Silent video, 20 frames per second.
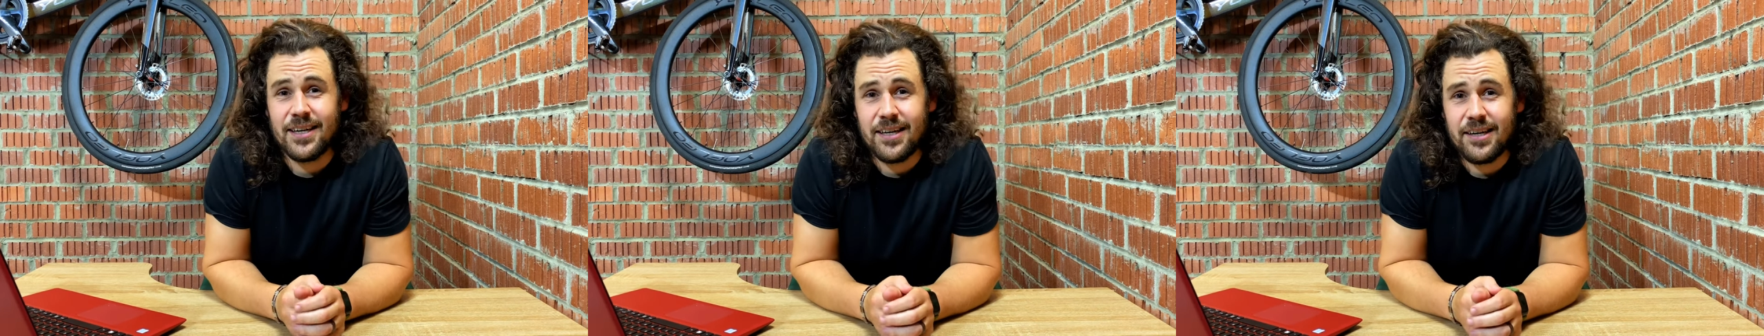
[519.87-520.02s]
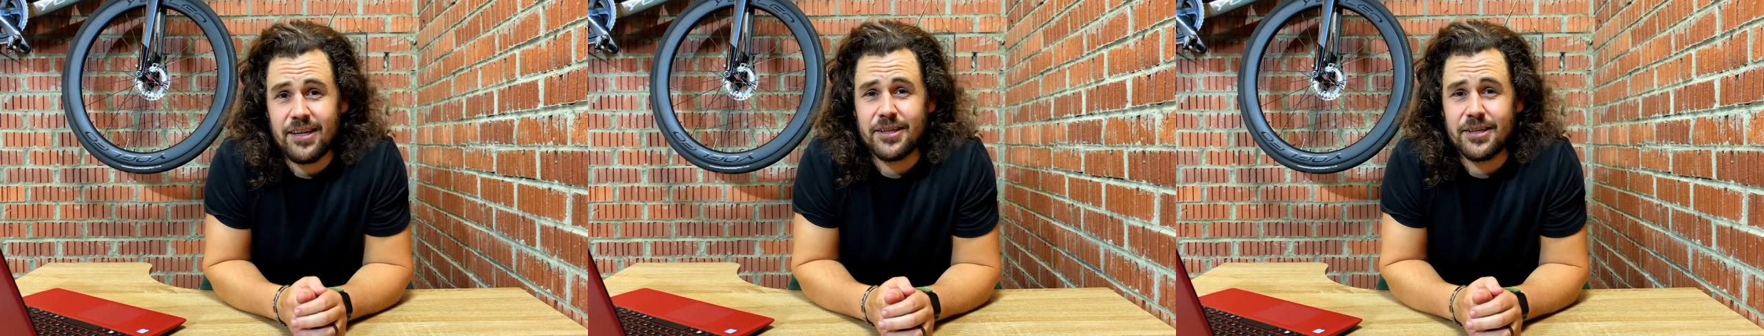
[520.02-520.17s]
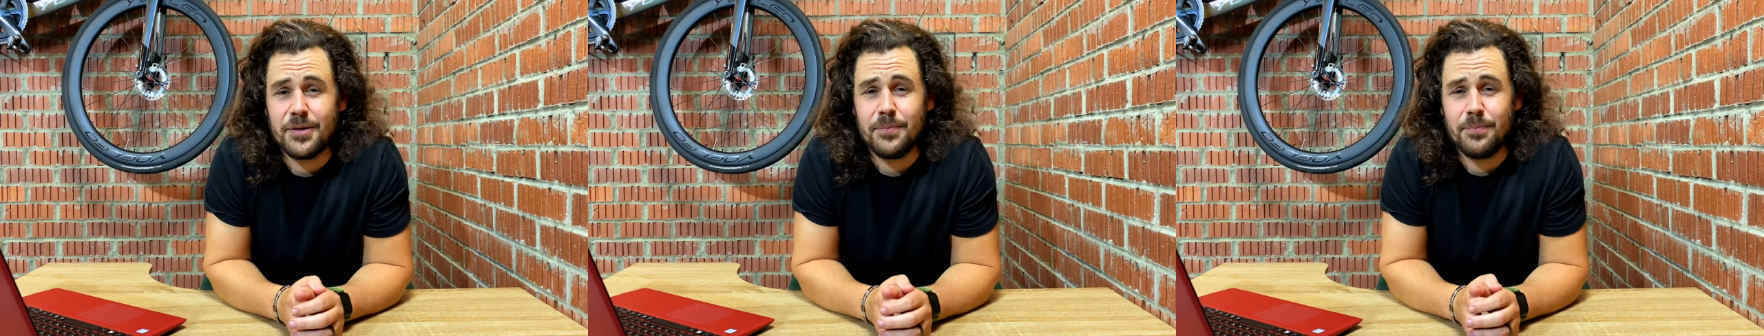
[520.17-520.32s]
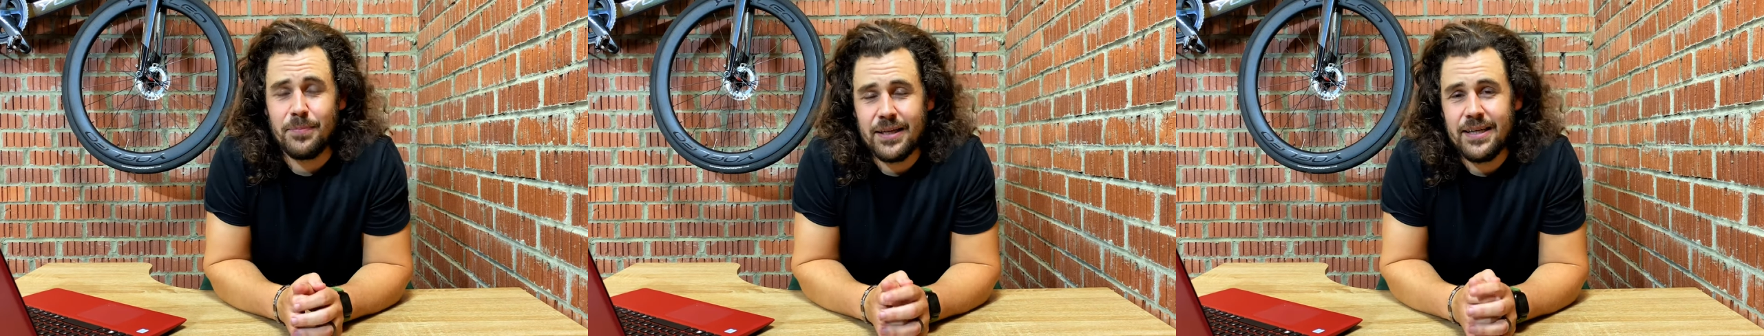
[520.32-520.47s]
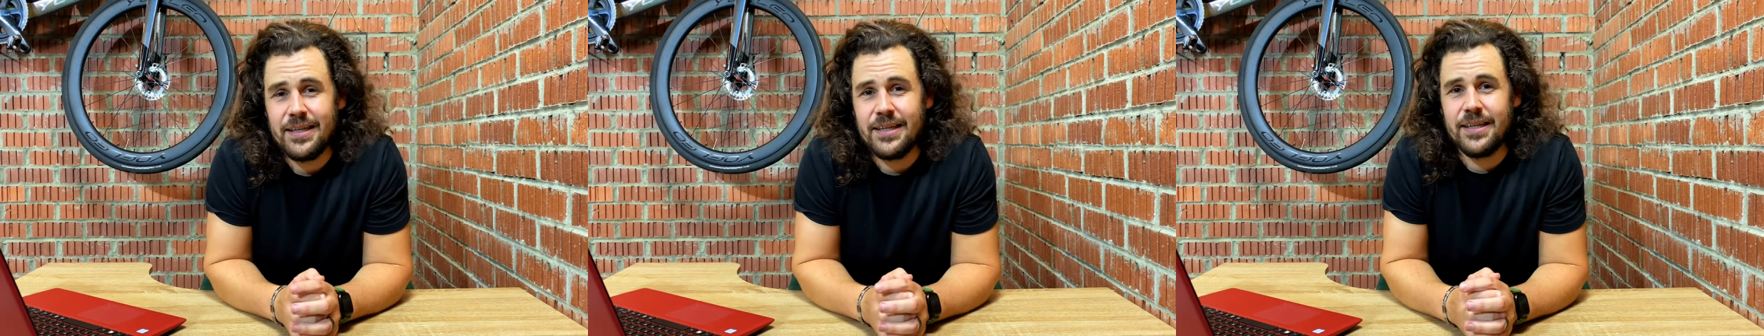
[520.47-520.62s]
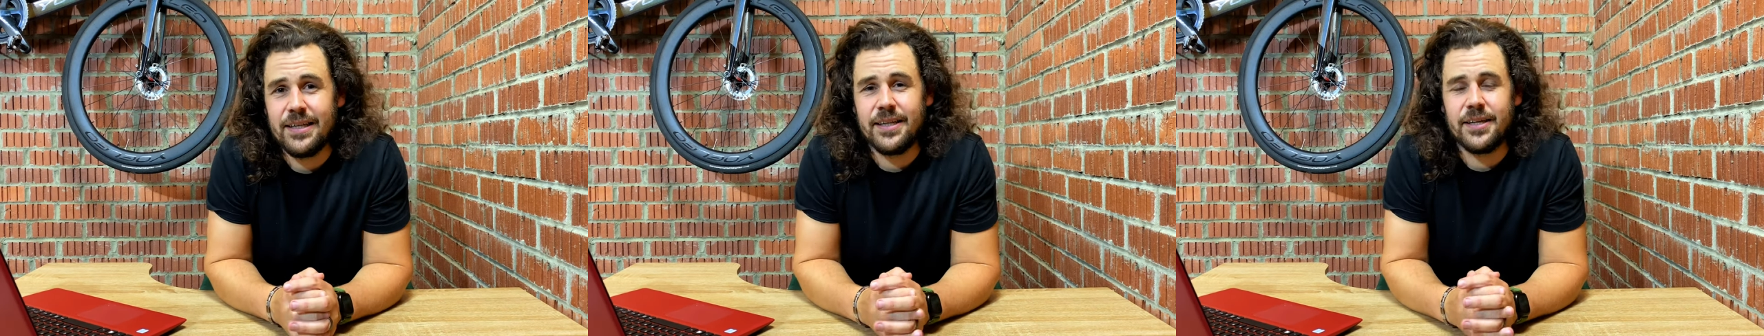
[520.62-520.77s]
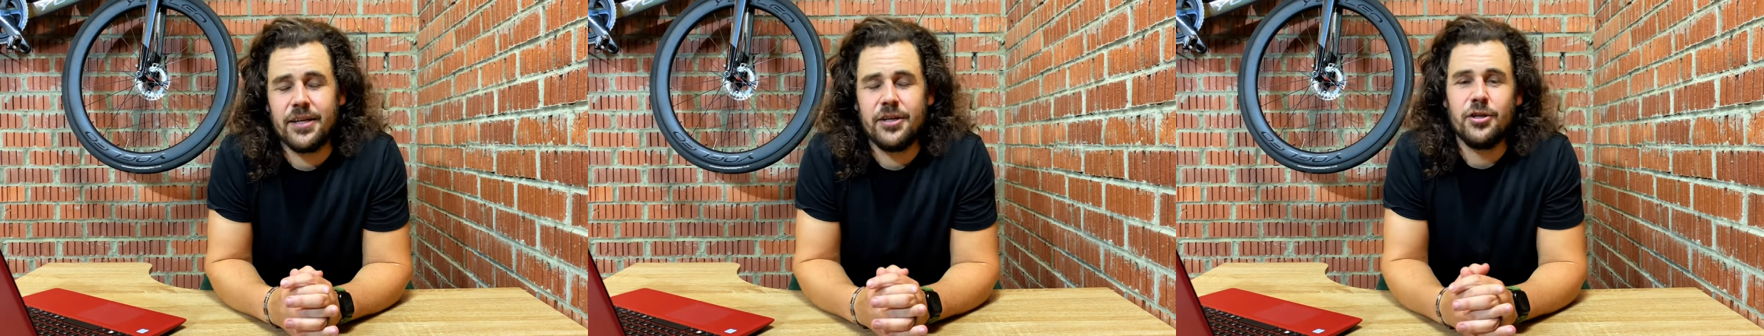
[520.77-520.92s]
are
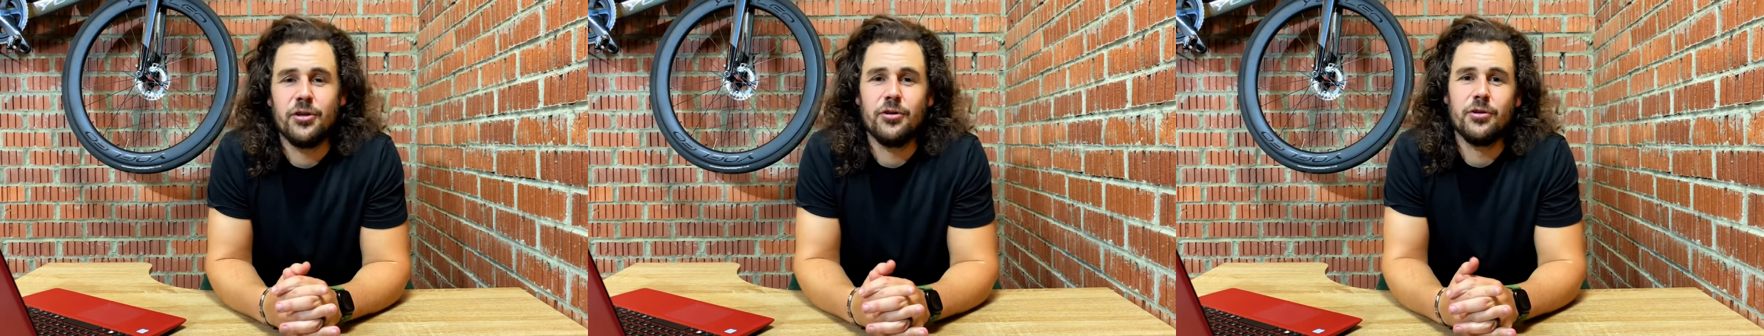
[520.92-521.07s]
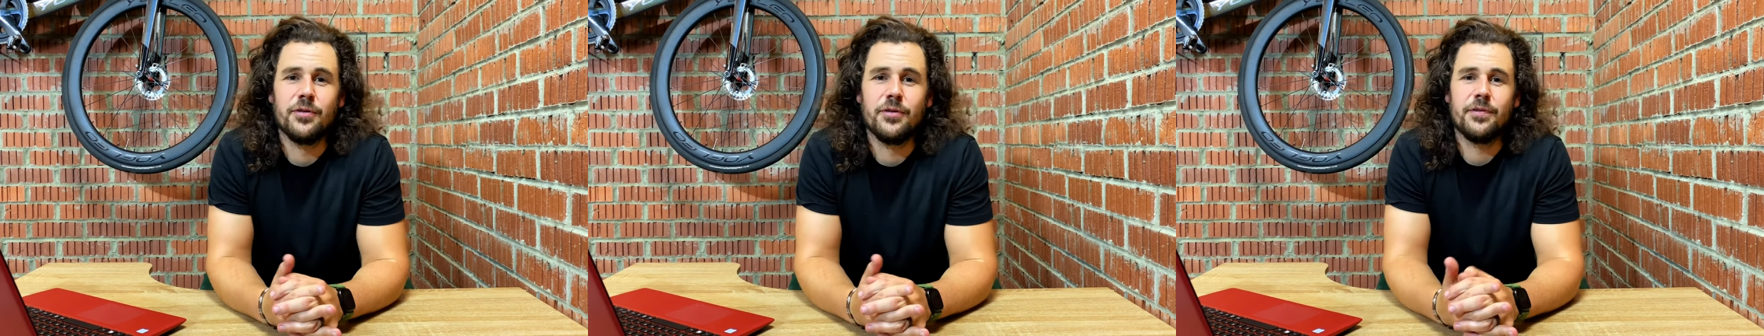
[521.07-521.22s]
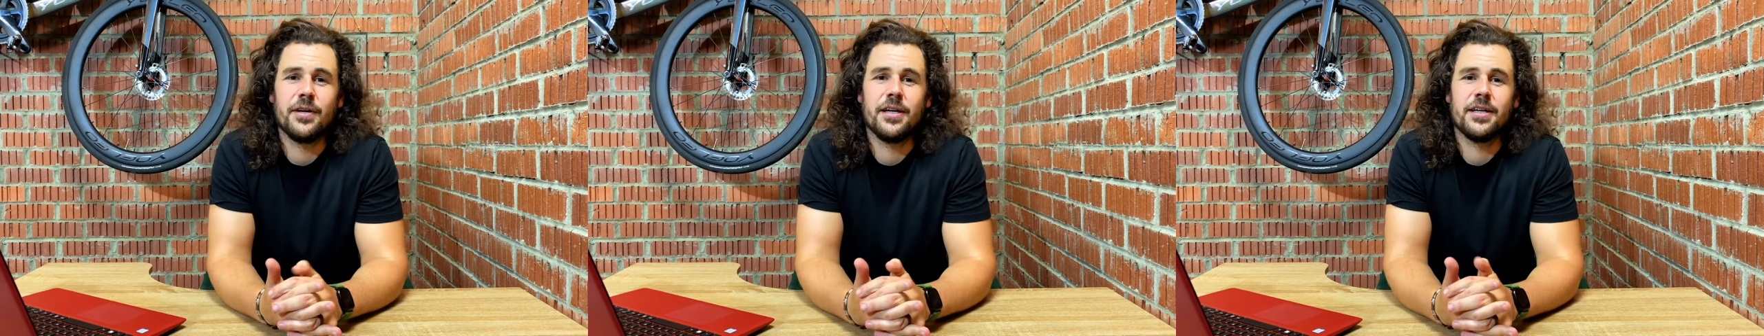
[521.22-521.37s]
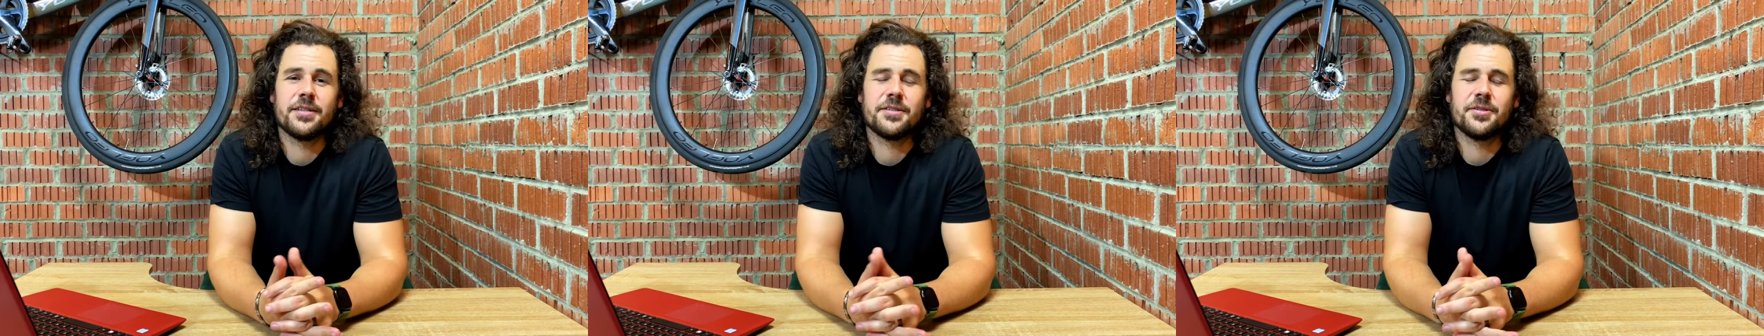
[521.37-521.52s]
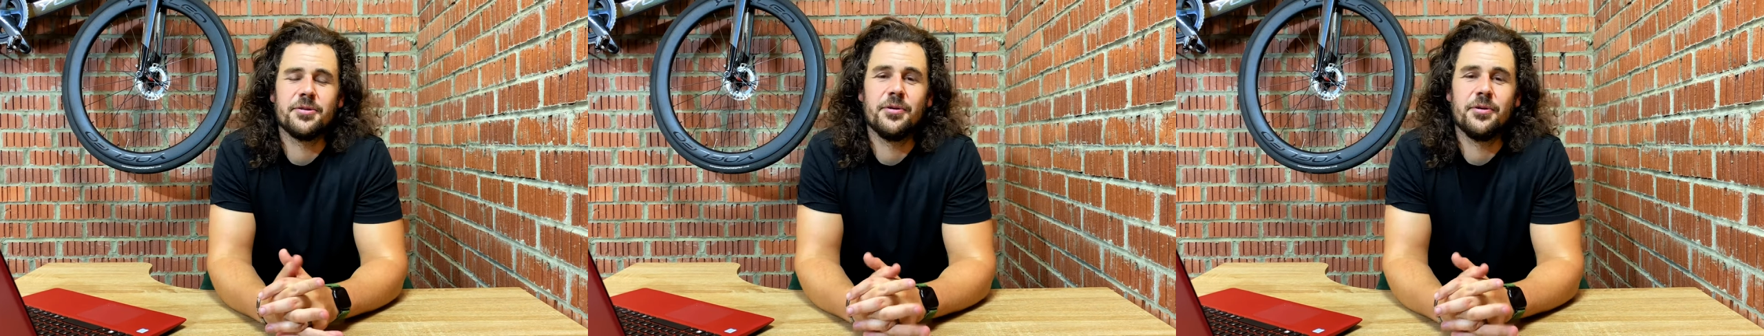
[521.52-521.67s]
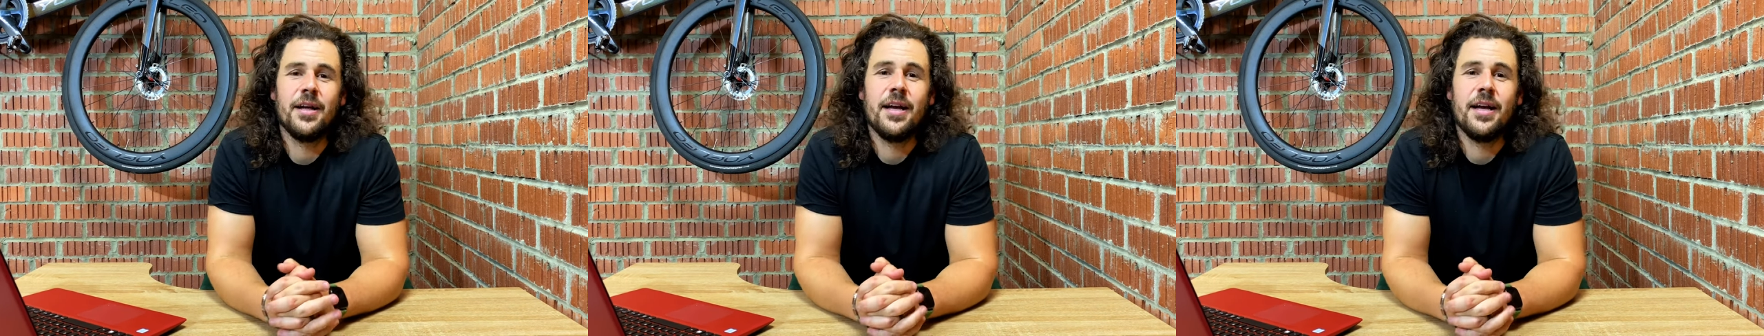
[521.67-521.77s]
completely universal,